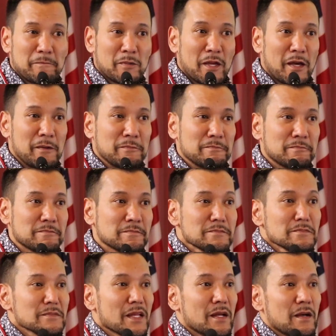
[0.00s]
Okay?
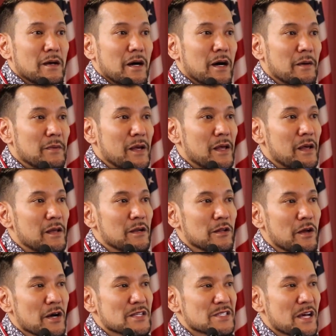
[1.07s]
And
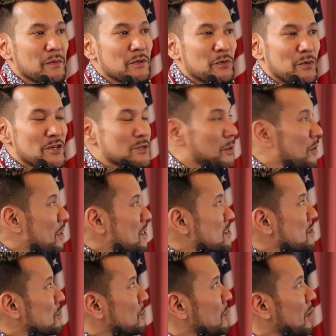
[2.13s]
alongside with
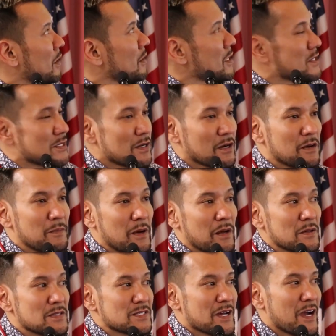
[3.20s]
reasonableness, let's talk
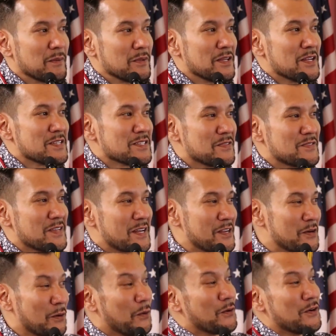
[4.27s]
about timeliness of
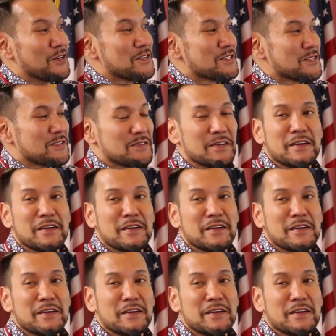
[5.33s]
setting orders.